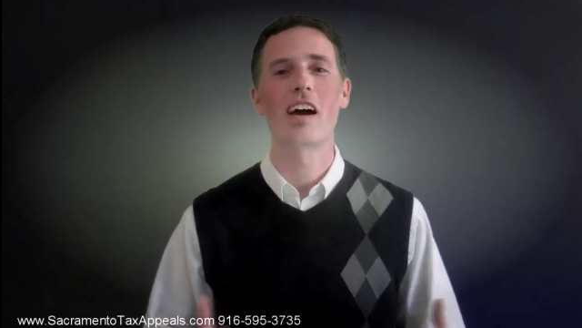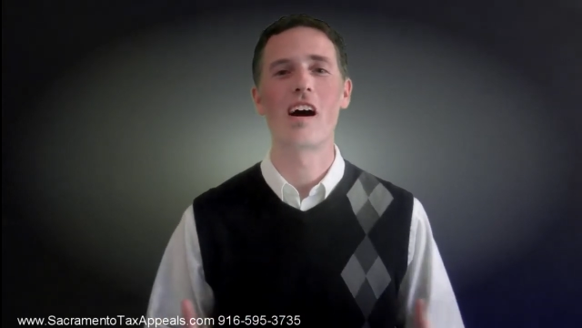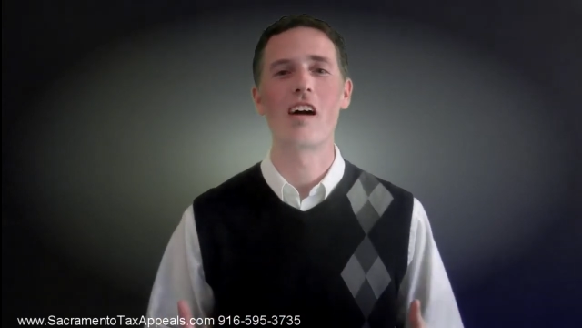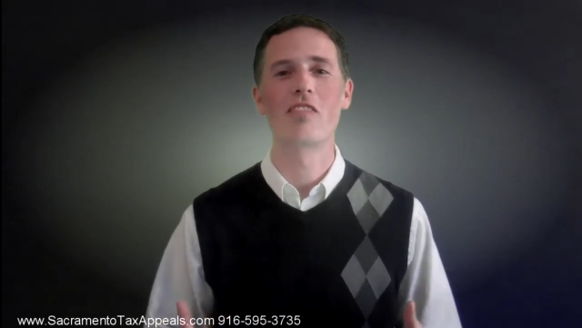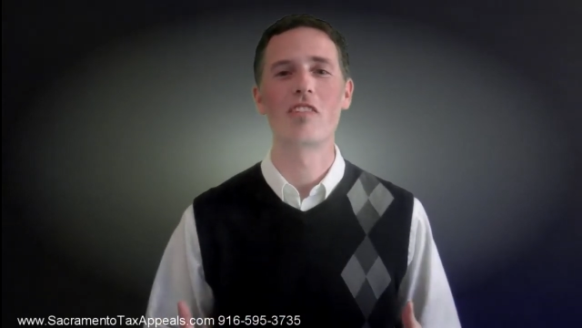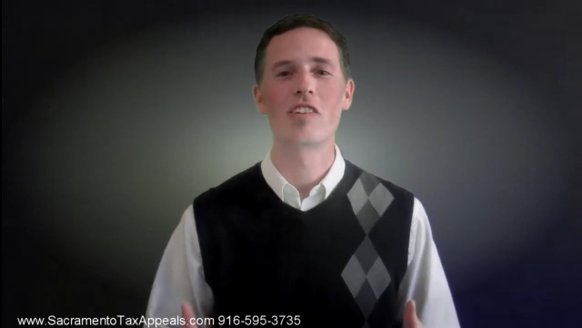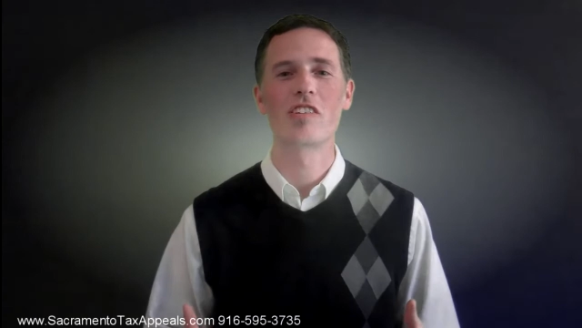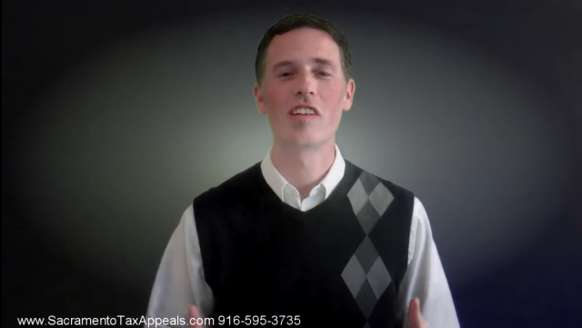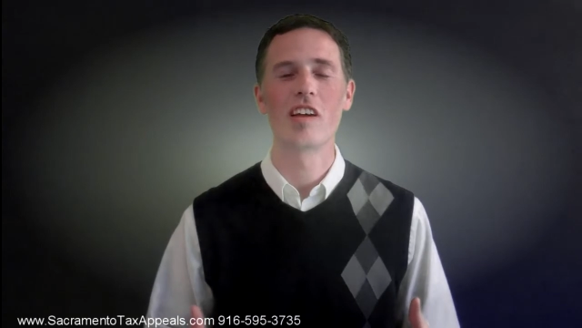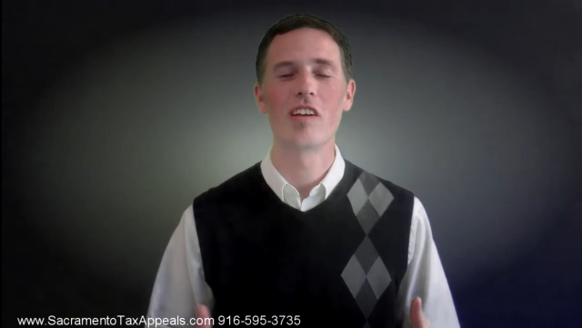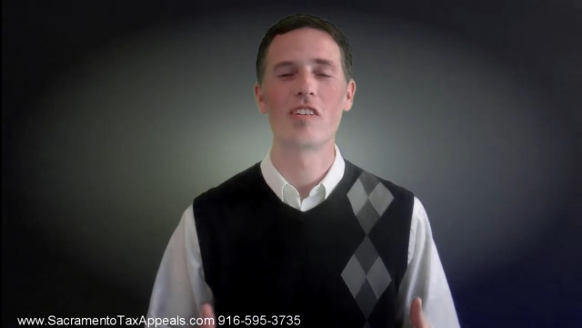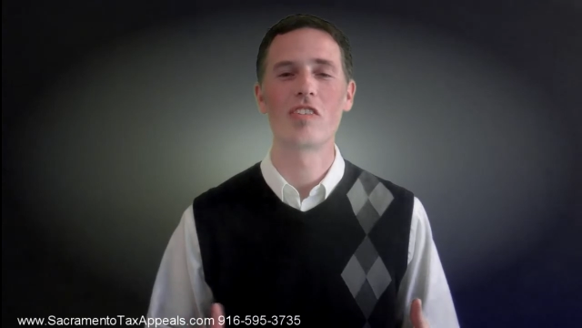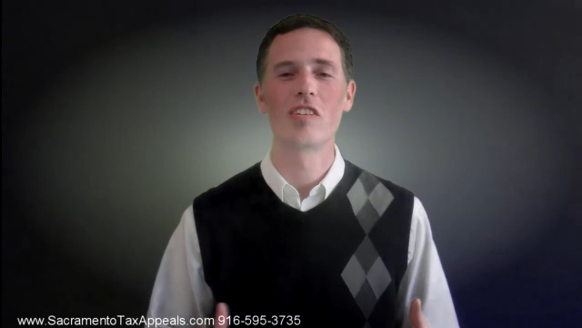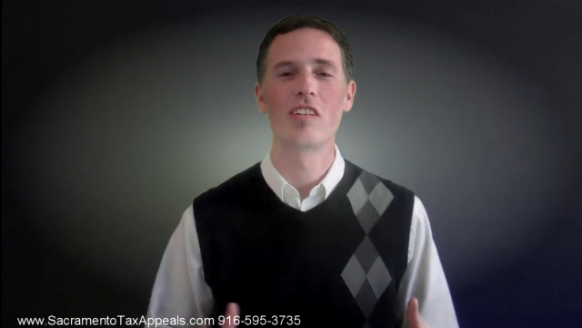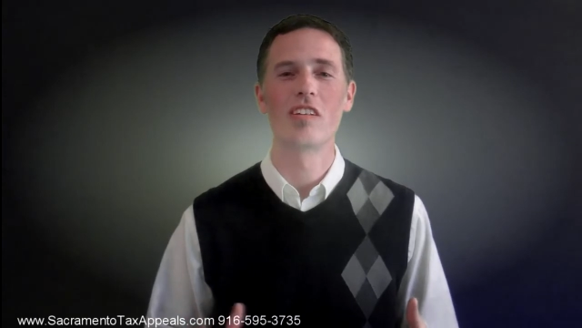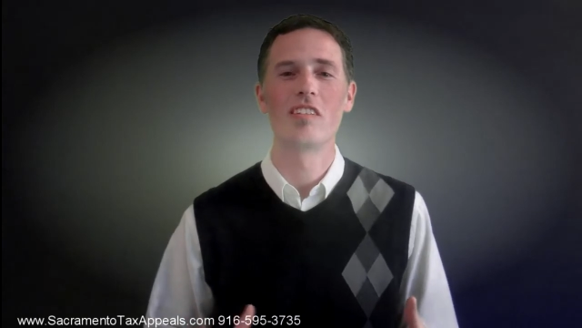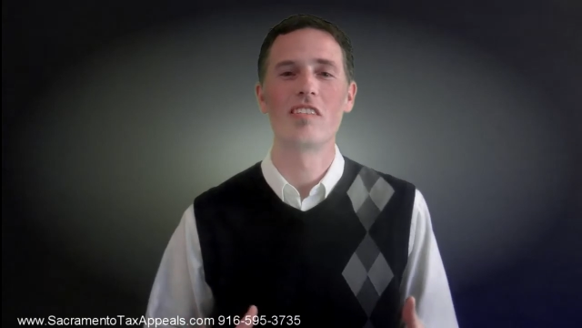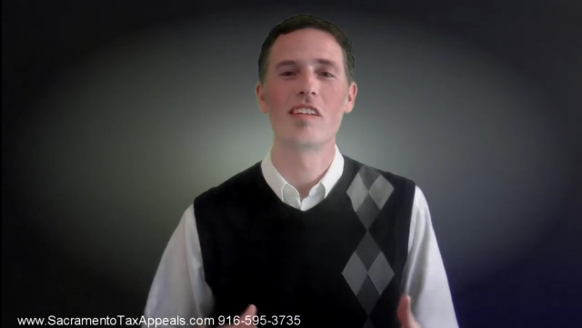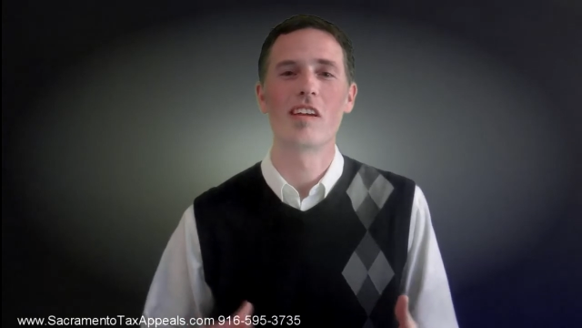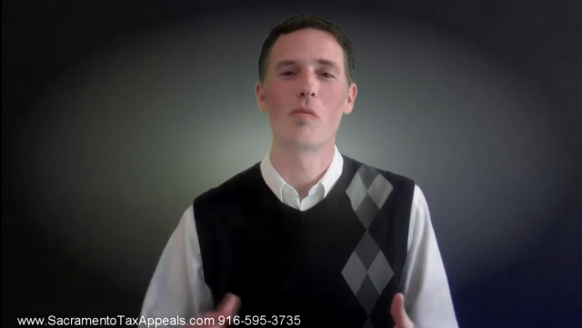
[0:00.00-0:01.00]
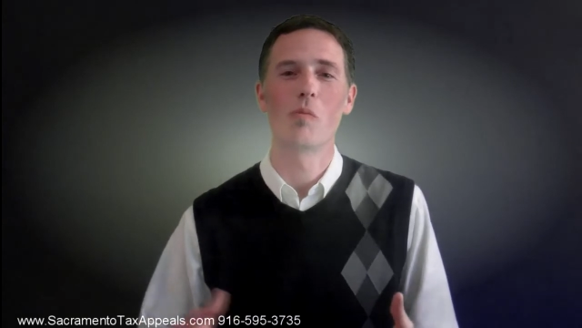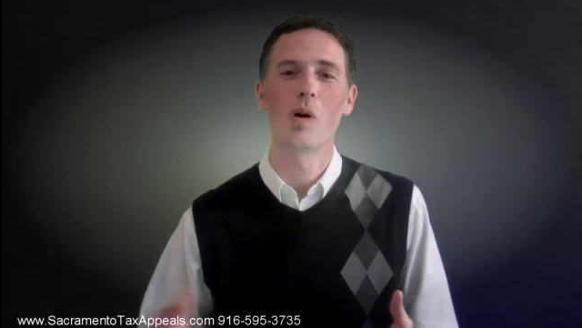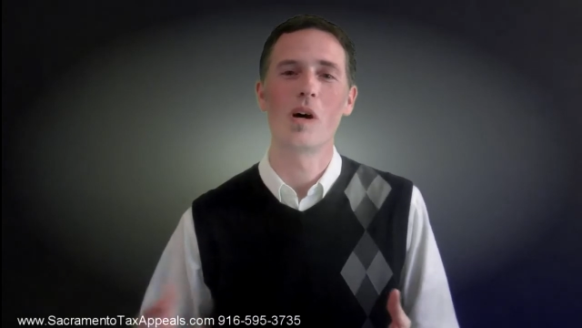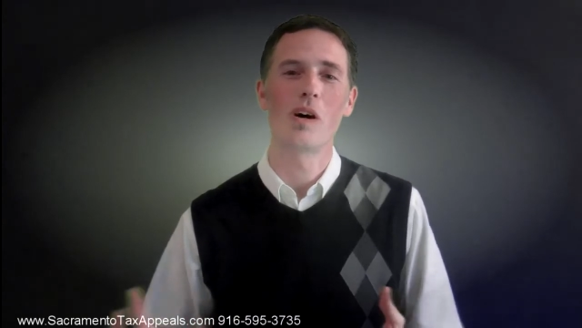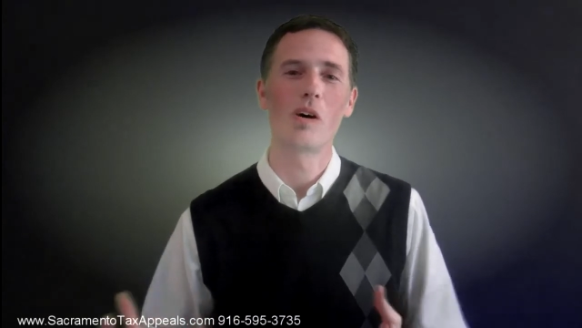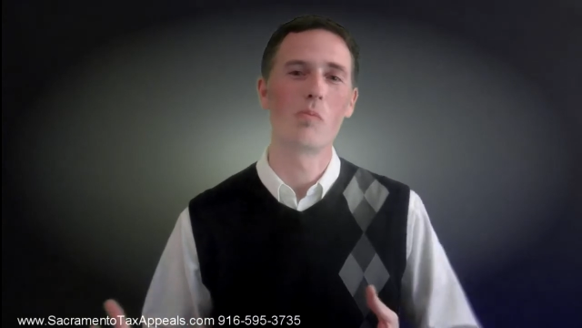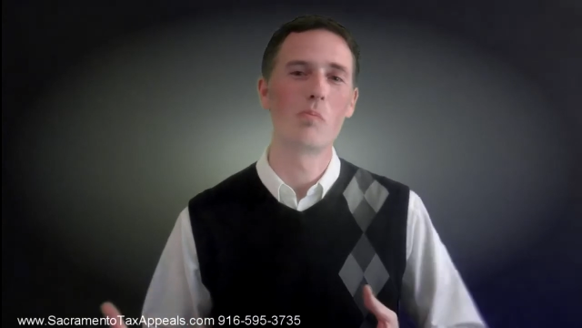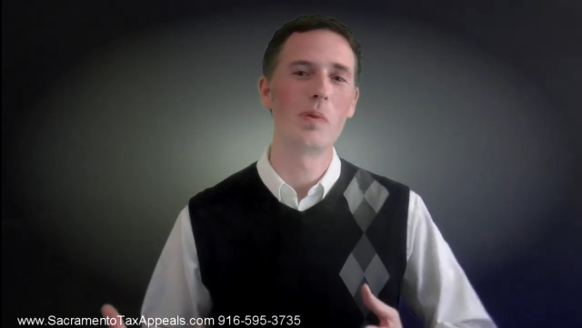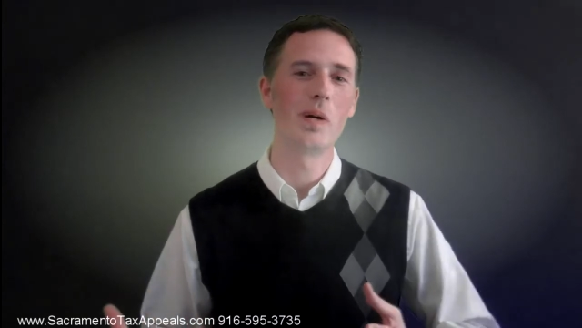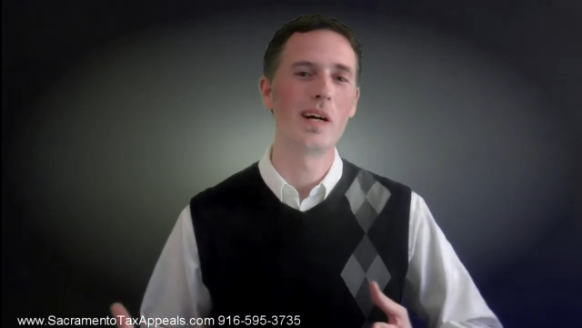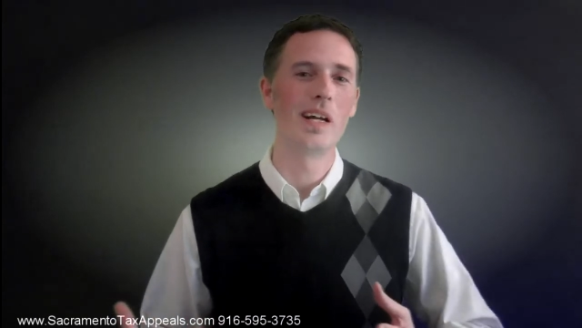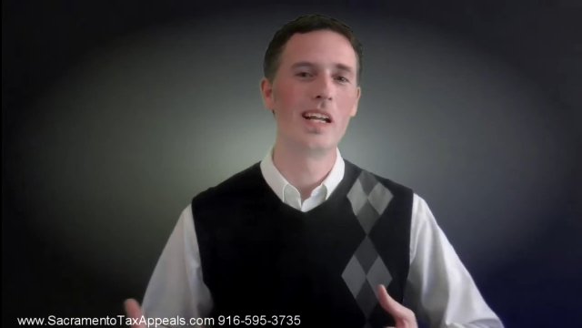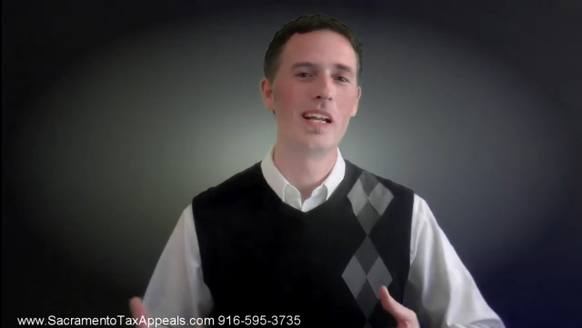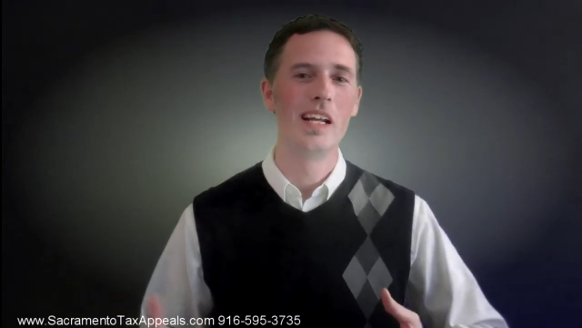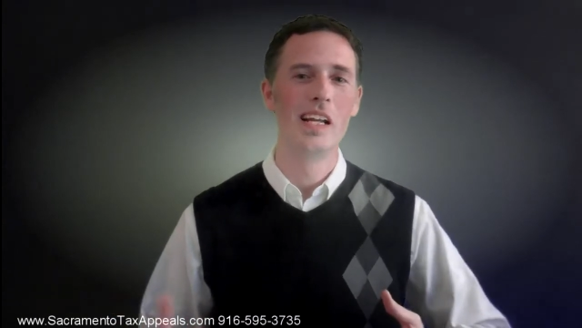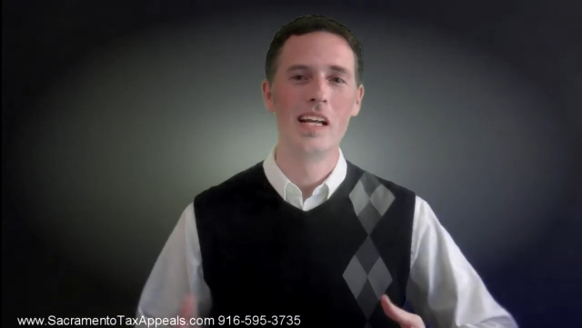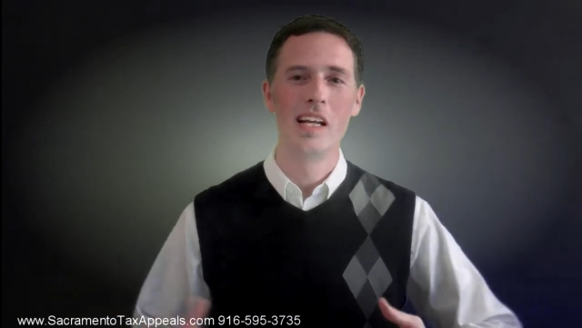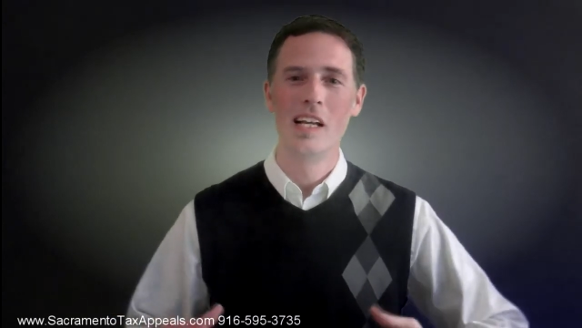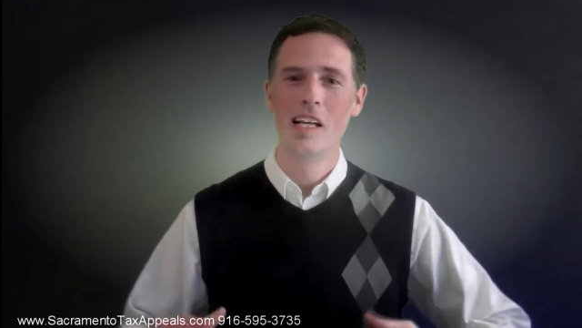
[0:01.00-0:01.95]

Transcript: conversation and say, well, but